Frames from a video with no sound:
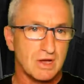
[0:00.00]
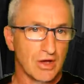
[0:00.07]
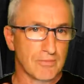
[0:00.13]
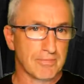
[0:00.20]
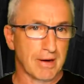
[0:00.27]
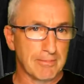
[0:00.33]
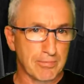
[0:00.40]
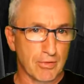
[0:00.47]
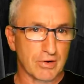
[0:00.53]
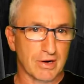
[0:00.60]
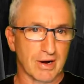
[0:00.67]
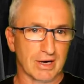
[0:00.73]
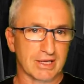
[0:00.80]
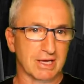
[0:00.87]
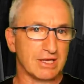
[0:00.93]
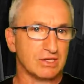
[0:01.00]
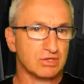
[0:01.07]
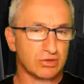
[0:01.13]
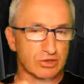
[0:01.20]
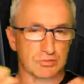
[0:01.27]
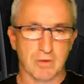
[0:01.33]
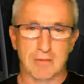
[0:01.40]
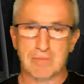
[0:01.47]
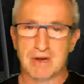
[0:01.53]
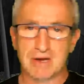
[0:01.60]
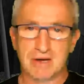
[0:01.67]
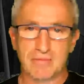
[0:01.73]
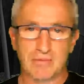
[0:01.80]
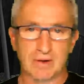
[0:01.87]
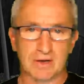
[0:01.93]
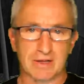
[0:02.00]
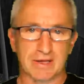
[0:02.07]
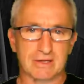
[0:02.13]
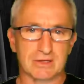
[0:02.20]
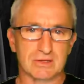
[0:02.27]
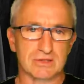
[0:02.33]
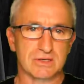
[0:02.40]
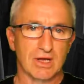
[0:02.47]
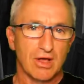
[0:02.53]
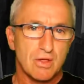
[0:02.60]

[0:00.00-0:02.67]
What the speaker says: Bump pointer allocators used by many different collectors.